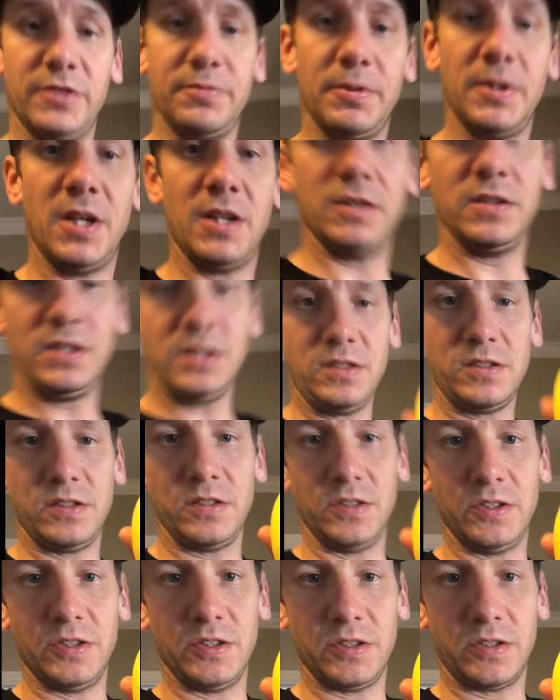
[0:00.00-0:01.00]
but not least,
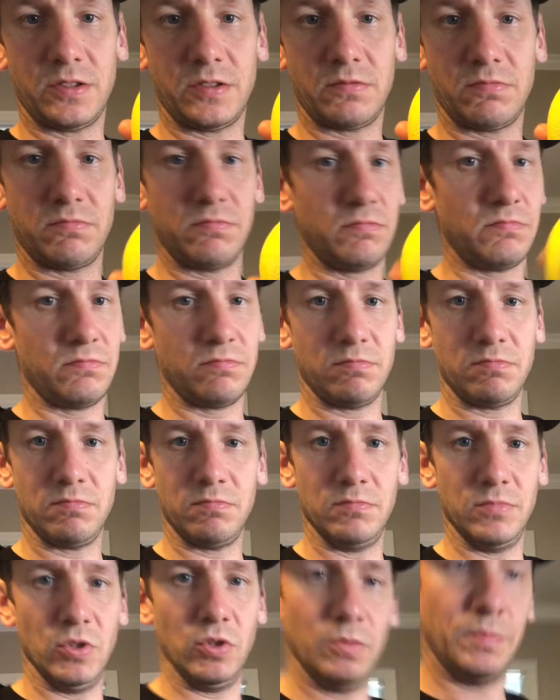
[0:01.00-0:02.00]
you just
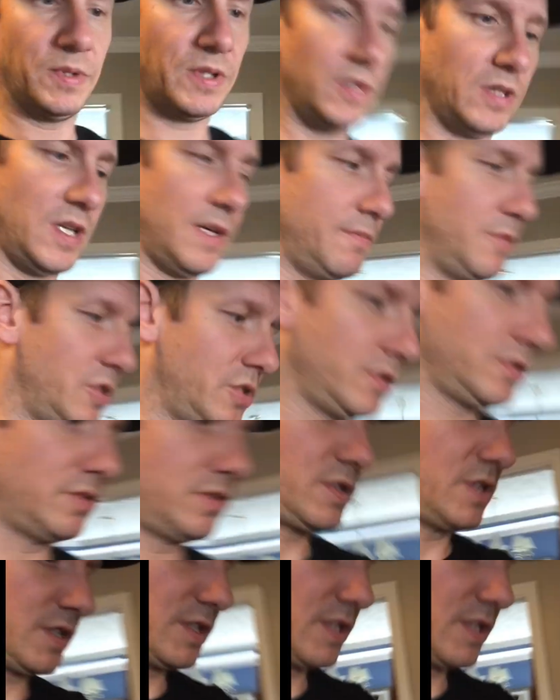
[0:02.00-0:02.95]
a little bit of lemon juice in